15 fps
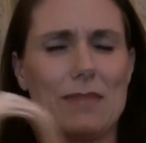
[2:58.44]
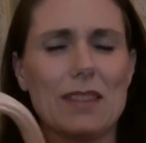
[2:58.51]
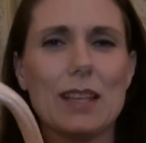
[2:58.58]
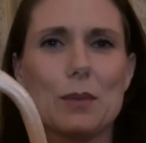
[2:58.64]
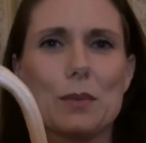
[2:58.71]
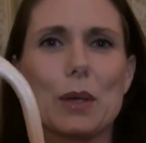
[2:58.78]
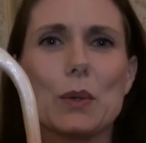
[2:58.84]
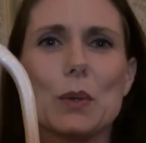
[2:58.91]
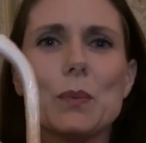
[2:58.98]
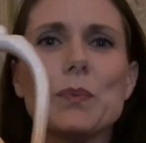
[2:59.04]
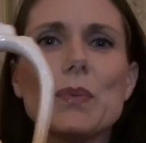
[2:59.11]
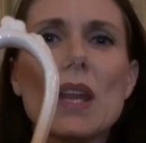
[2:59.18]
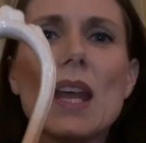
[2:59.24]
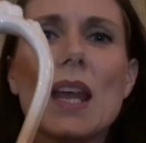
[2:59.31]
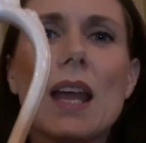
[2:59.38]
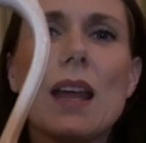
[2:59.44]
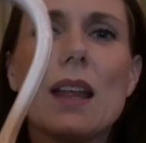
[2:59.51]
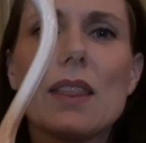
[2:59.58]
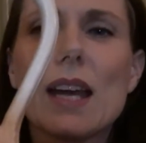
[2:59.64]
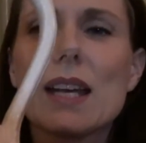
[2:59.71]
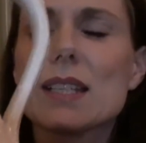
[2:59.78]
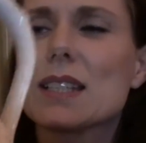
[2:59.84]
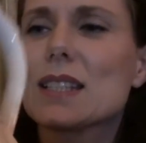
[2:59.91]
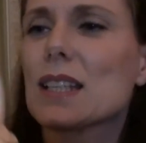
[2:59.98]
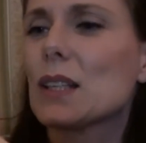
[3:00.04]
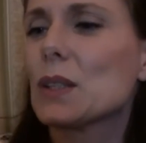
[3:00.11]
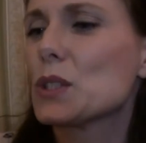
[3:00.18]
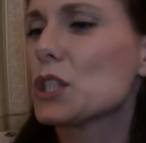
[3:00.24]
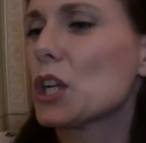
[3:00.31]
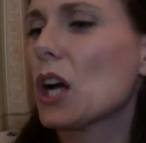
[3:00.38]
There we go. This is a
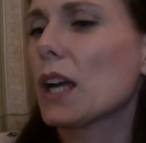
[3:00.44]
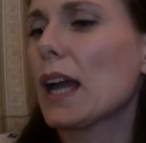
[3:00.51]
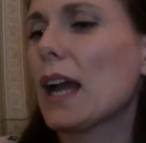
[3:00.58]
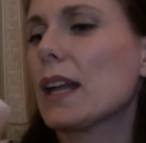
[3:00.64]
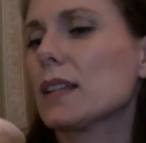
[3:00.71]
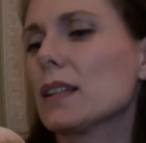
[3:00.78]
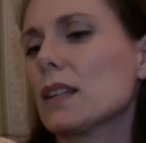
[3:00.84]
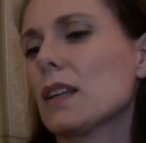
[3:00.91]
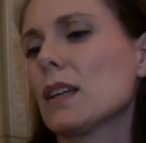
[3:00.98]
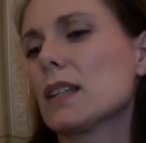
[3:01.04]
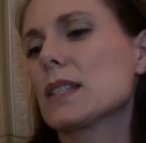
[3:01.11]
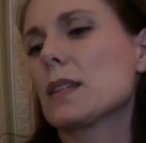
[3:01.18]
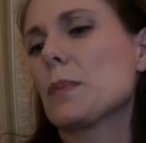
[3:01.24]
little jug and it's a